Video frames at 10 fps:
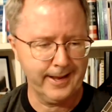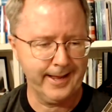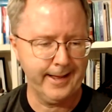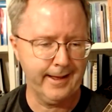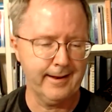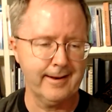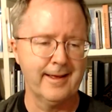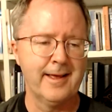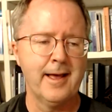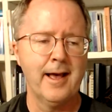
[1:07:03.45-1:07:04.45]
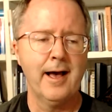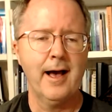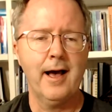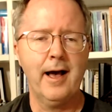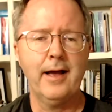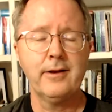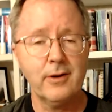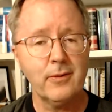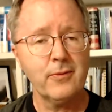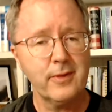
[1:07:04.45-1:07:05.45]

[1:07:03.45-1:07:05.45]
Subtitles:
And I don't